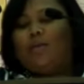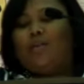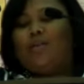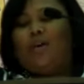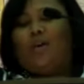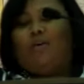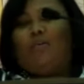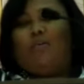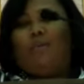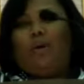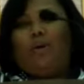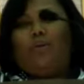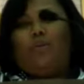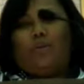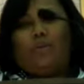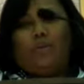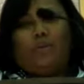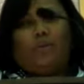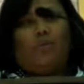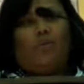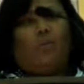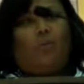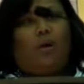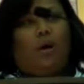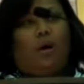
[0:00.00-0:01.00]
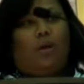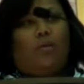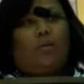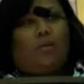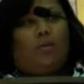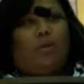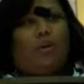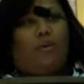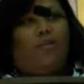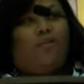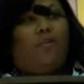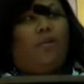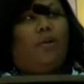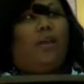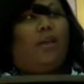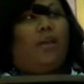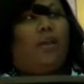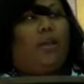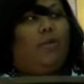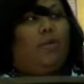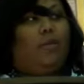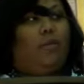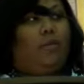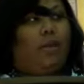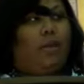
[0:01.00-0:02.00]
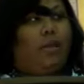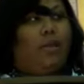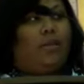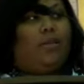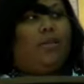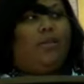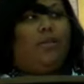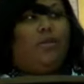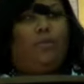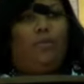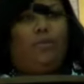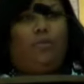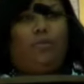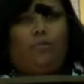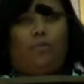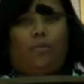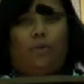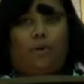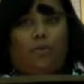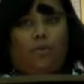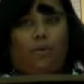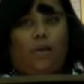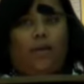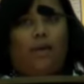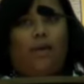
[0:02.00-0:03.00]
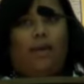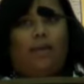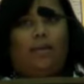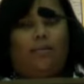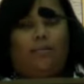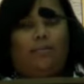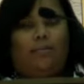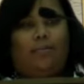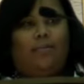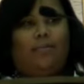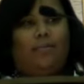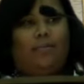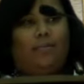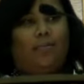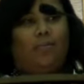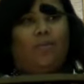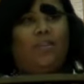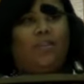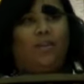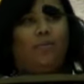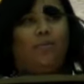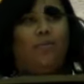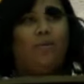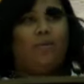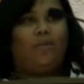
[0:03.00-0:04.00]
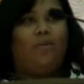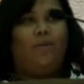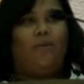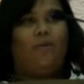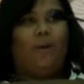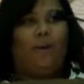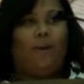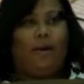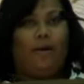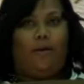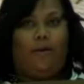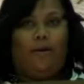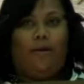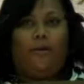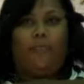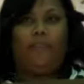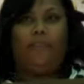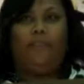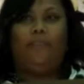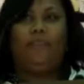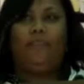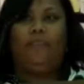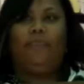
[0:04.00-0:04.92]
So Moses walked over and he wanted to, okay, let me see what's going on.